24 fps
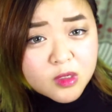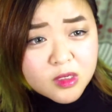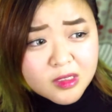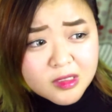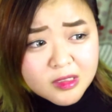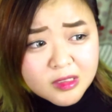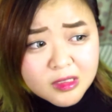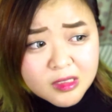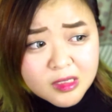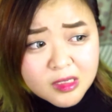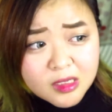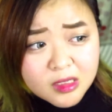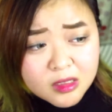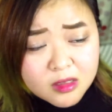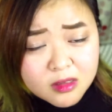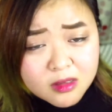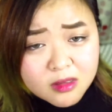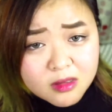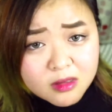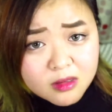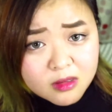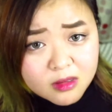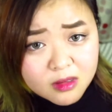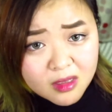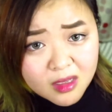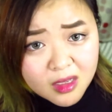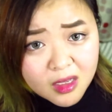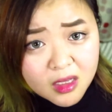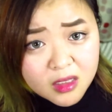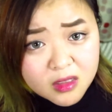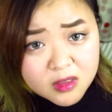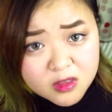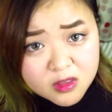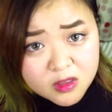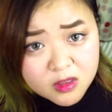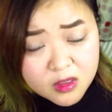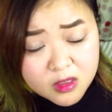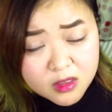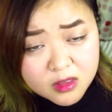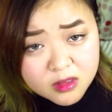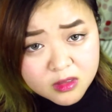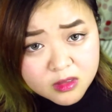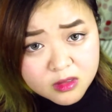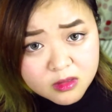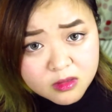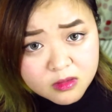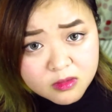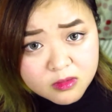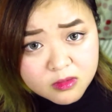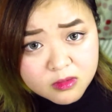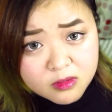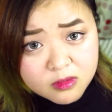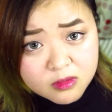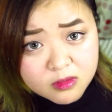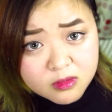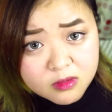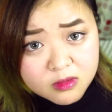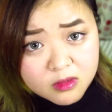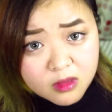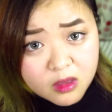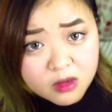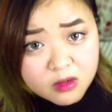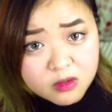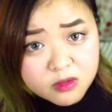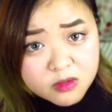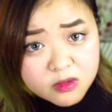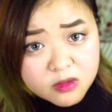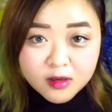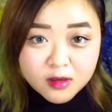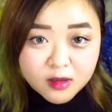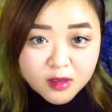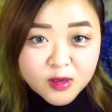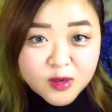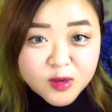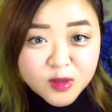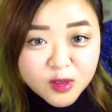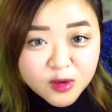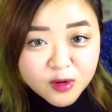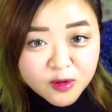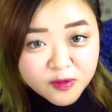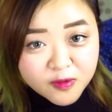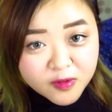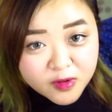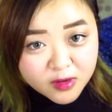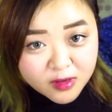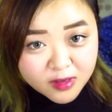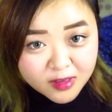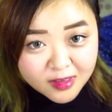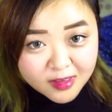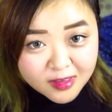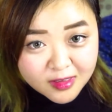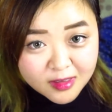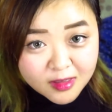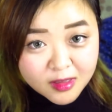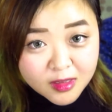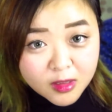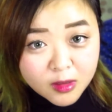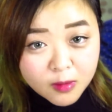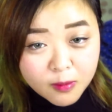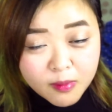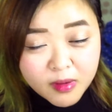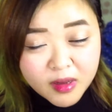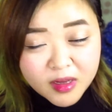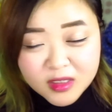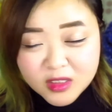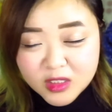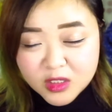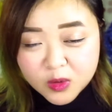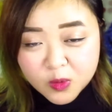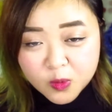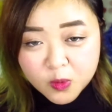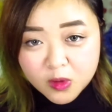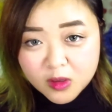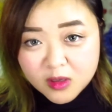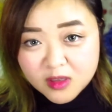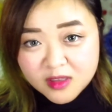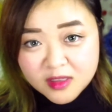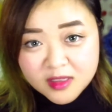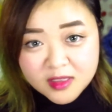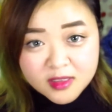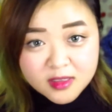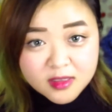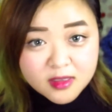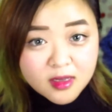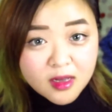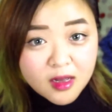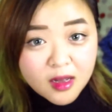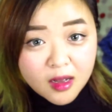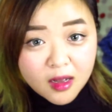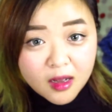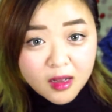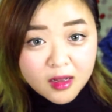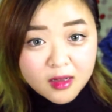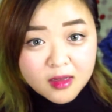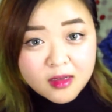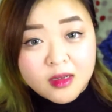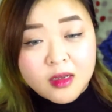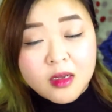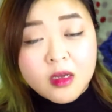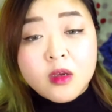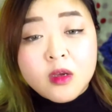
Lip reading: this in Cantonese? Well, look no further. The magic words are